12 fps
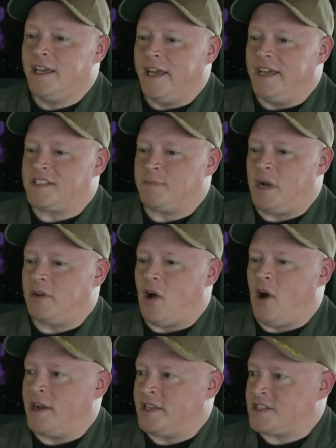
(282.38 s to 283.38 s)
It's about
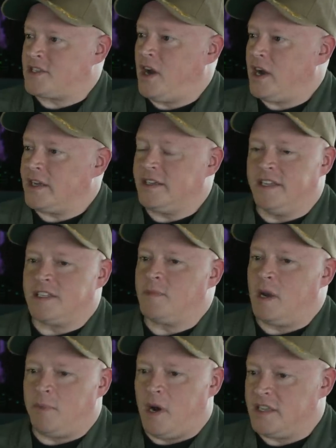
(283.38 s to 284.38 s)
honest talk. It's
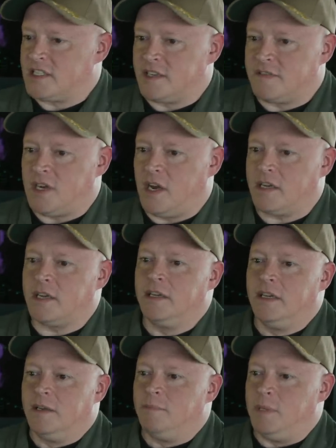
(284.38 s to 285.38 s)
about positive talk.
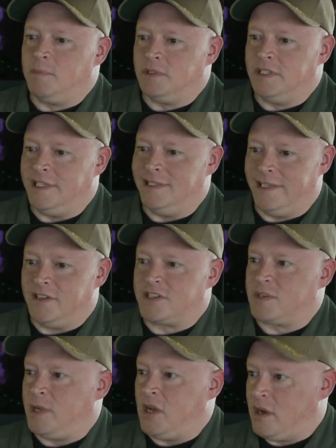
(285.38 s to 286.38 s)
People need leaders
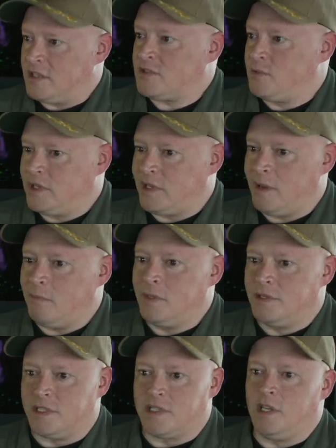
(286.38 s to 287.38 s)
to be honest with them,
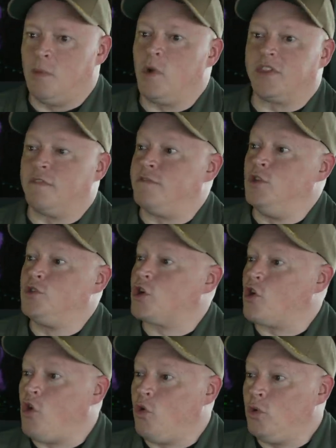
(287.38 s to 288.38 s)
to tell them what the
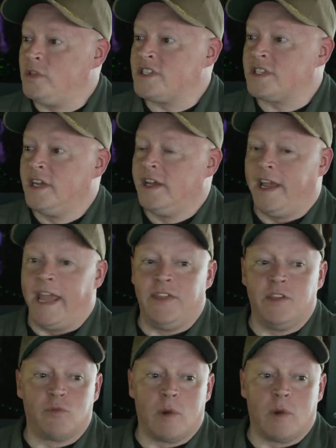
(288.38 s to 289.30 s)
future holds, and then